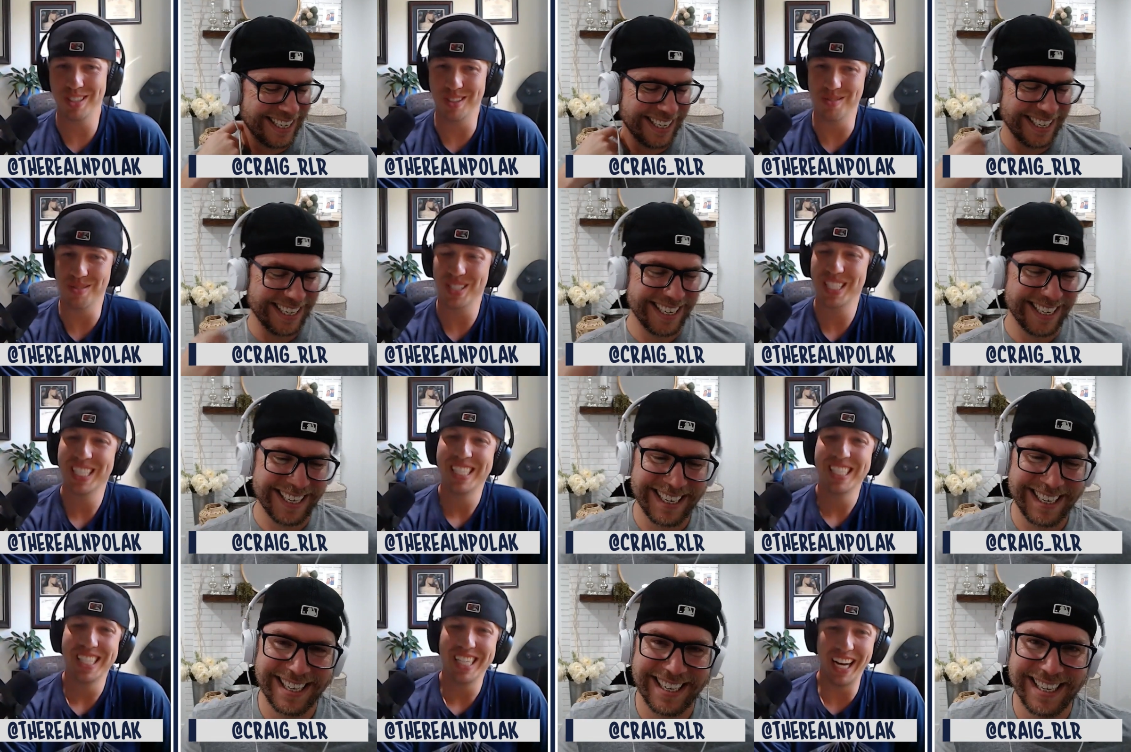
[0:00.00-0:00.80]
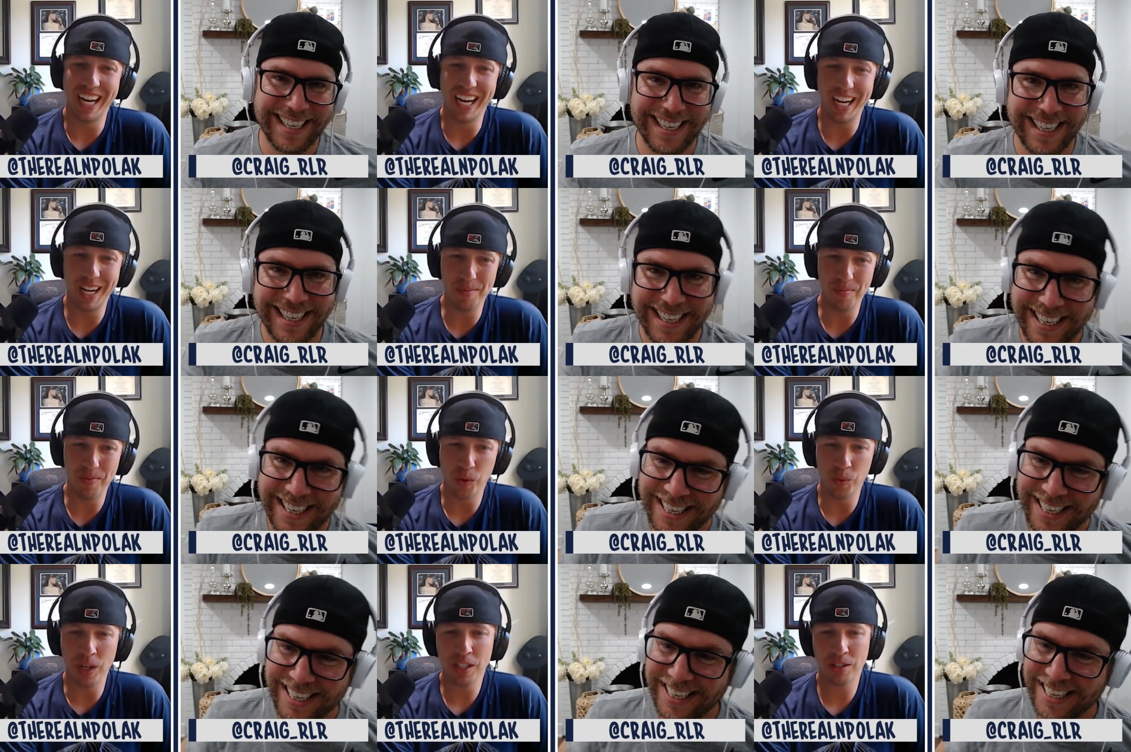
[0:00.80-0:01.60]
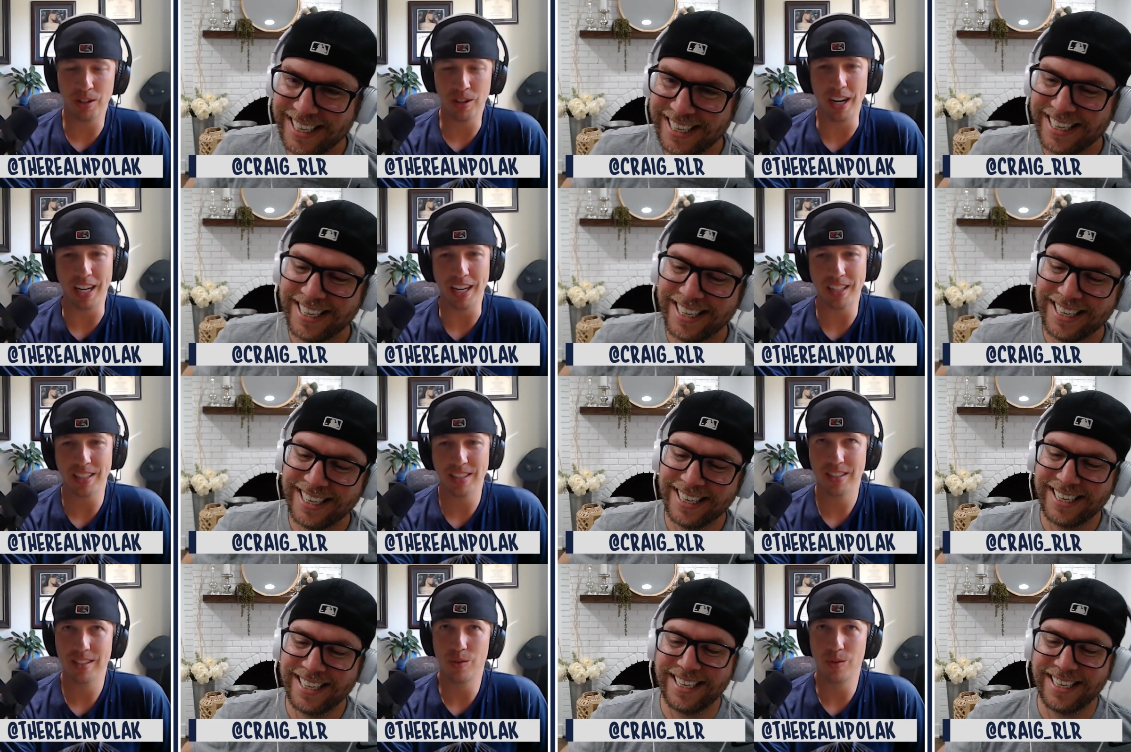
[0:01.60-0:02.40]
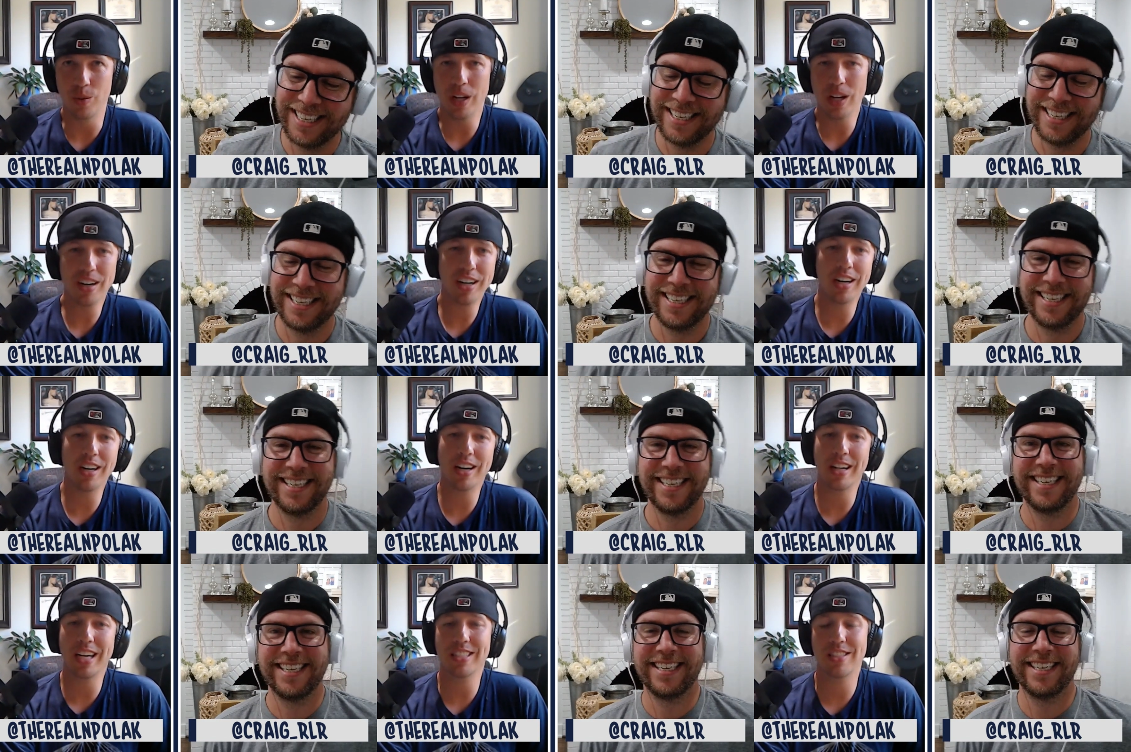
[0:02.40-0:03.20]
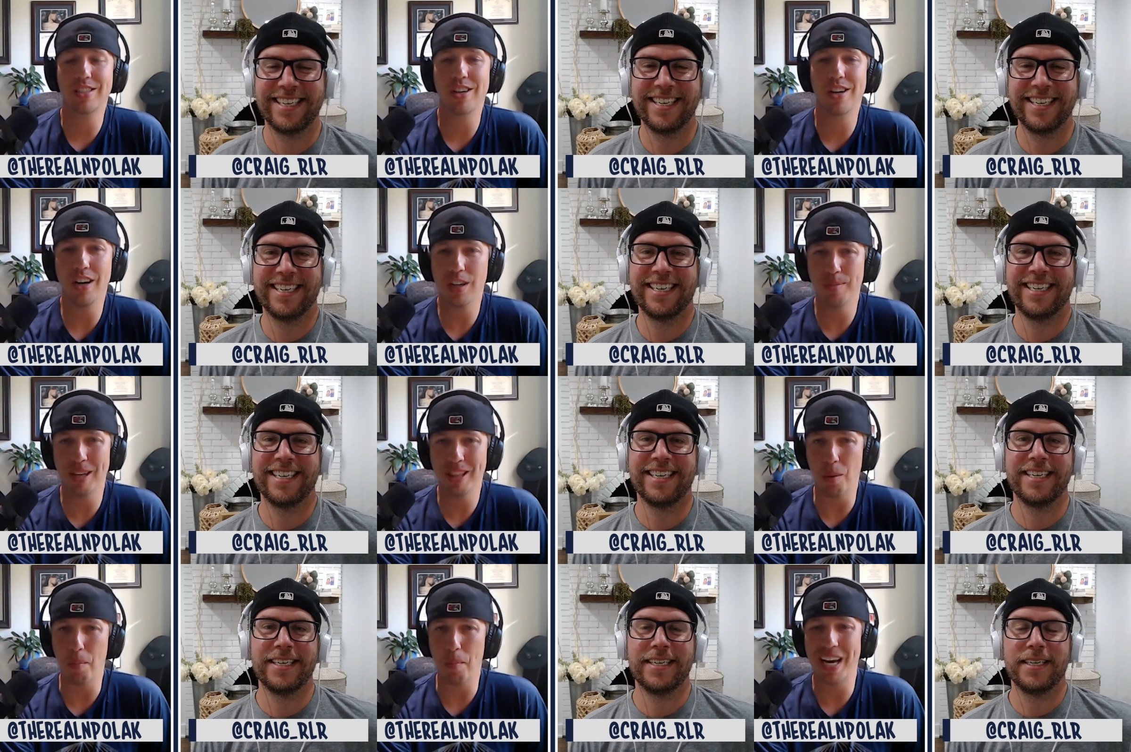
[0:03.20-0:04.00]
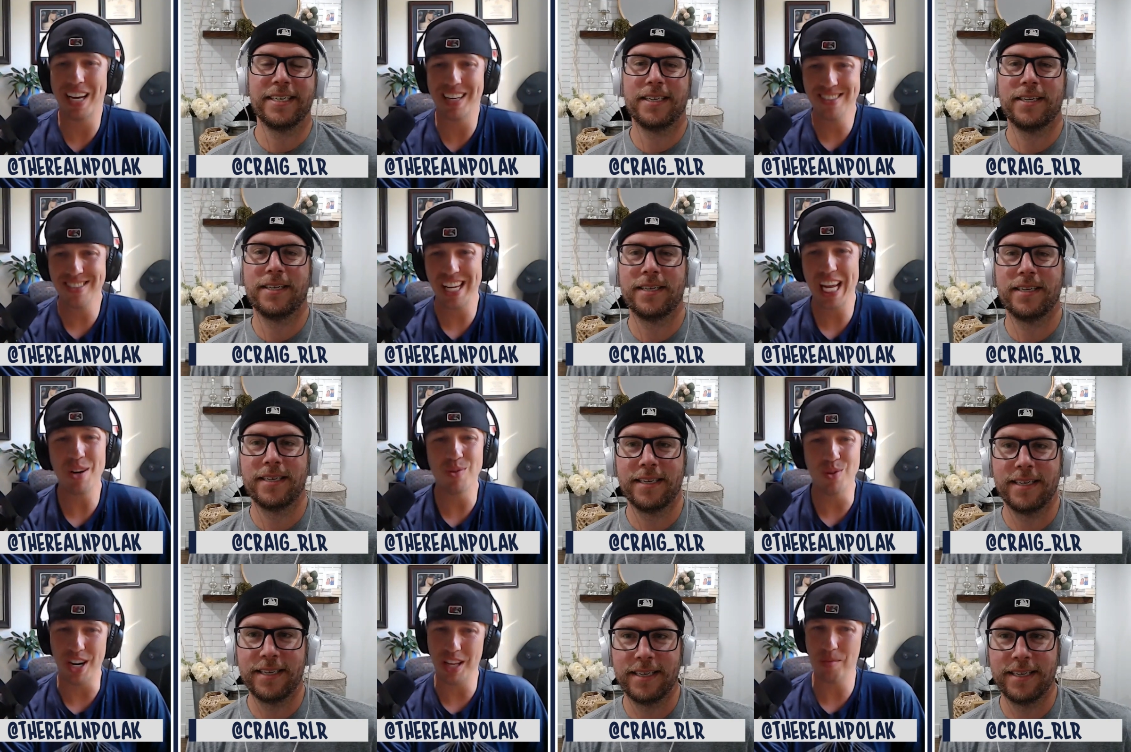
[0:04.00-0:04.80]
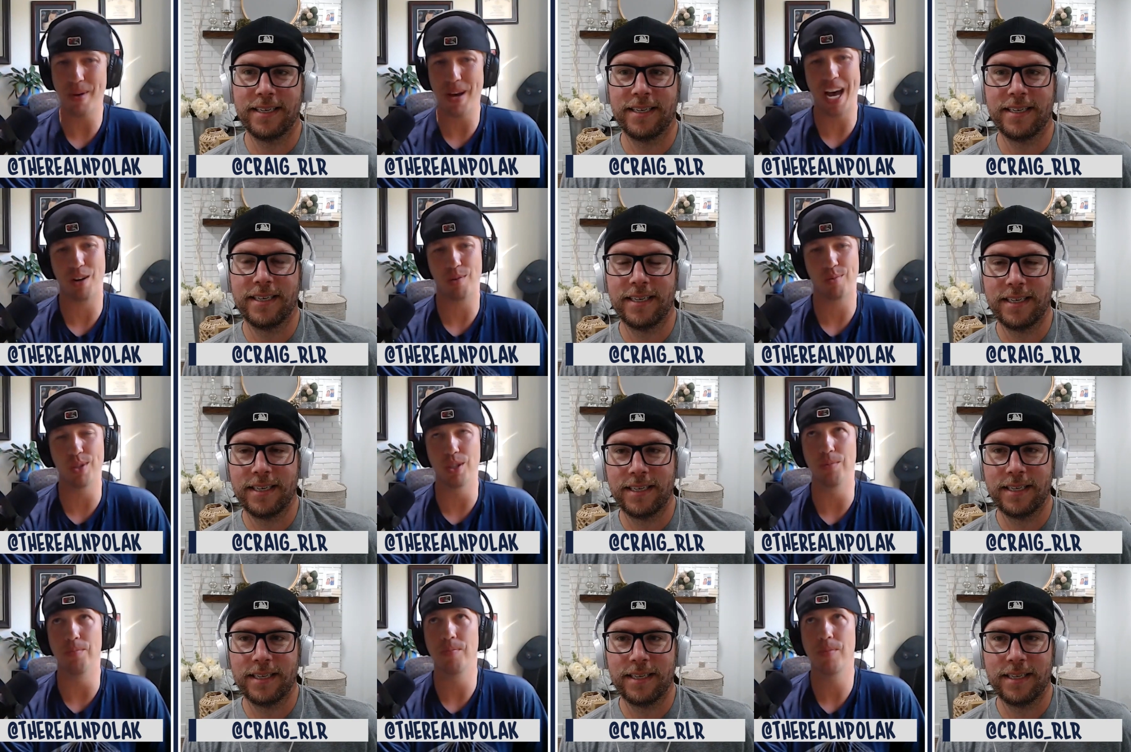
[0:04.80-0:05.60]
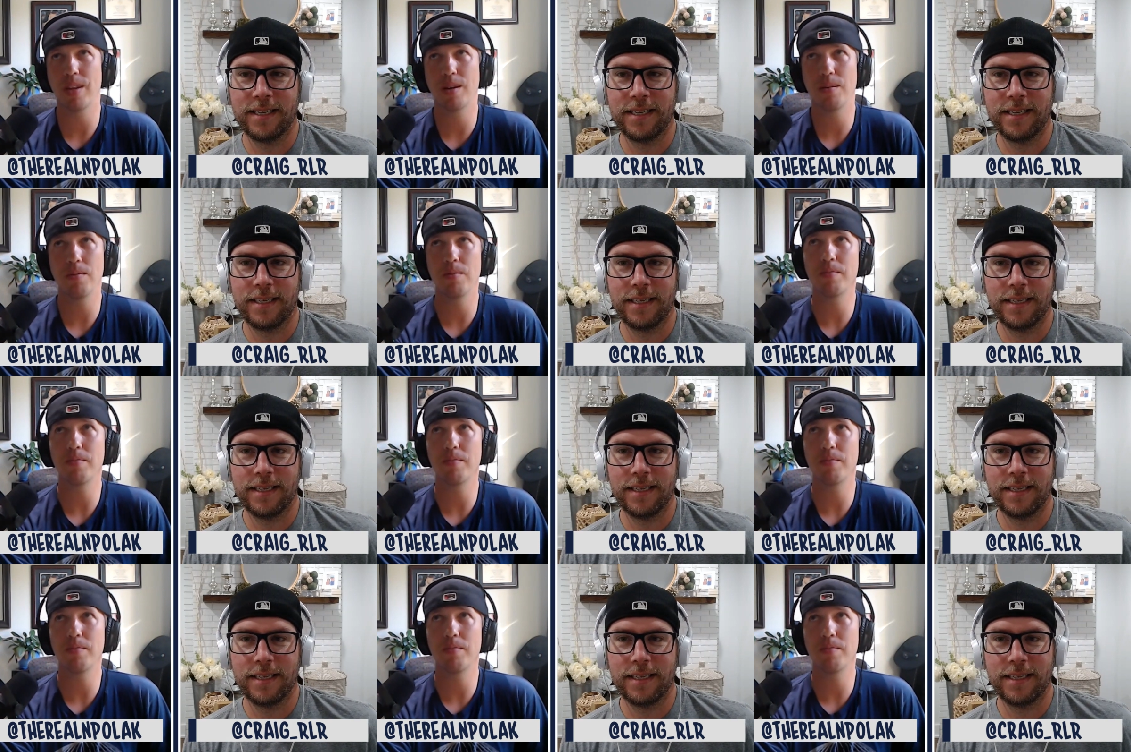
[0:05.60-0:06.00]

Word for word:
Speaker 1: impressive. Um, well, Craig, we are here tonight to talk about the Penn State running back room.